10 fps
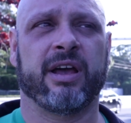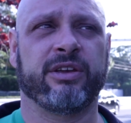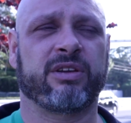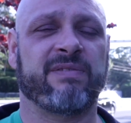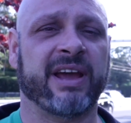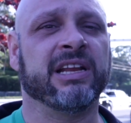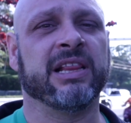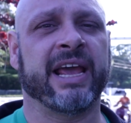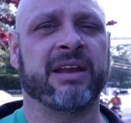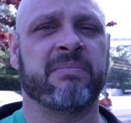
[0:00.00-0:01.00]
You could find a
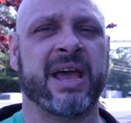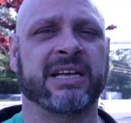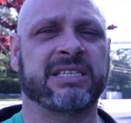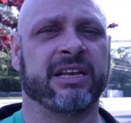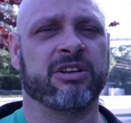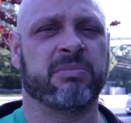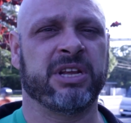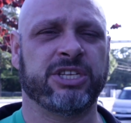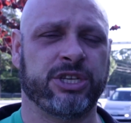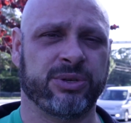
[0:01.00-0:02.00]
land mass that
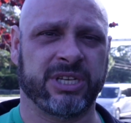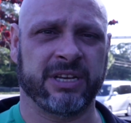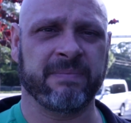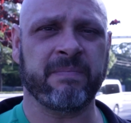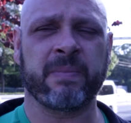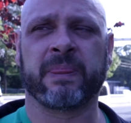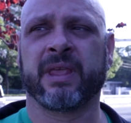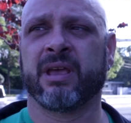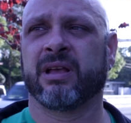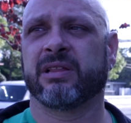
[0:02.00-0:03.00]
nobody's using.
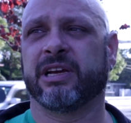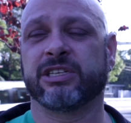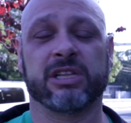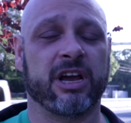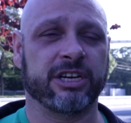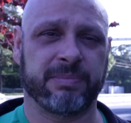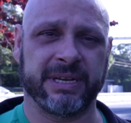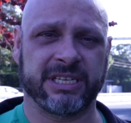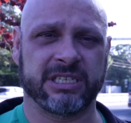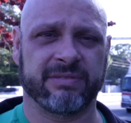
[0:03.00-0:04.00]
There's large
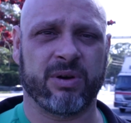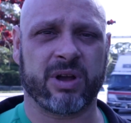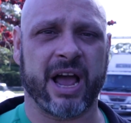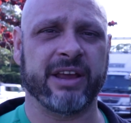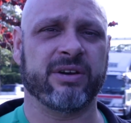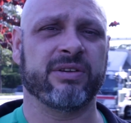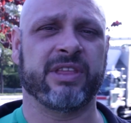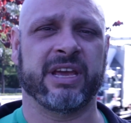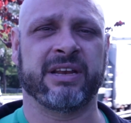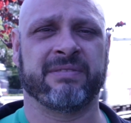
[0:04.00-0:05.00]
pieces of Hokkaido,
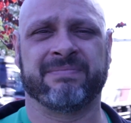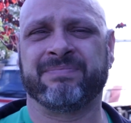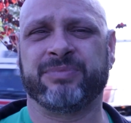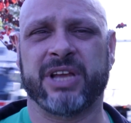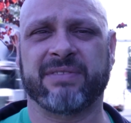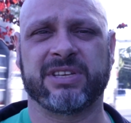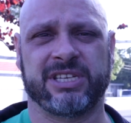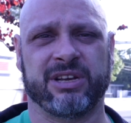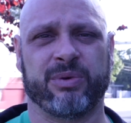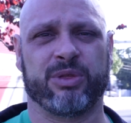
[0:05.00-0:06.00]
then you have to
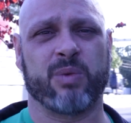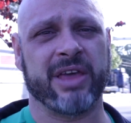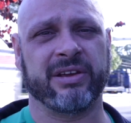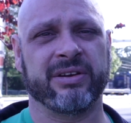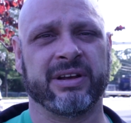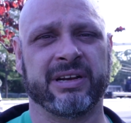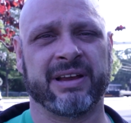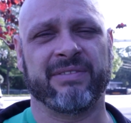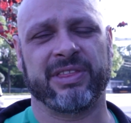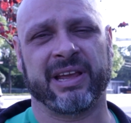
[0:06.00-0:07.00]
deal with weather
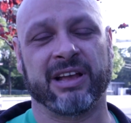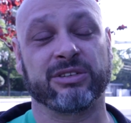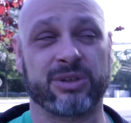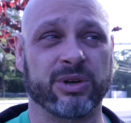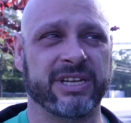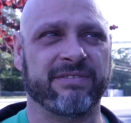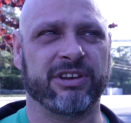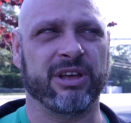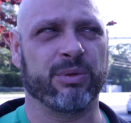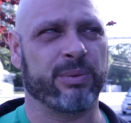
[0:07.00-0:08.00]
and everything else. Of course, you have
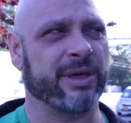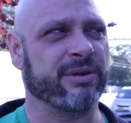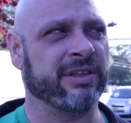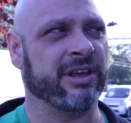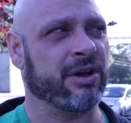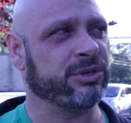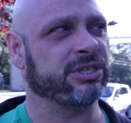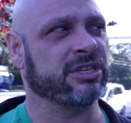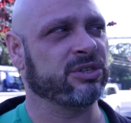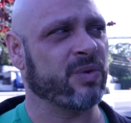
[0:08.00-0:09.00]
to deal with weather on the
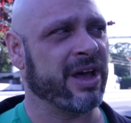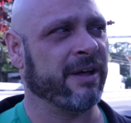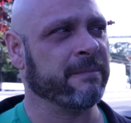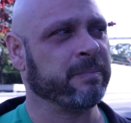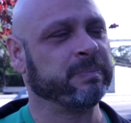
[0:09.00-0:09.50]
ocean as well.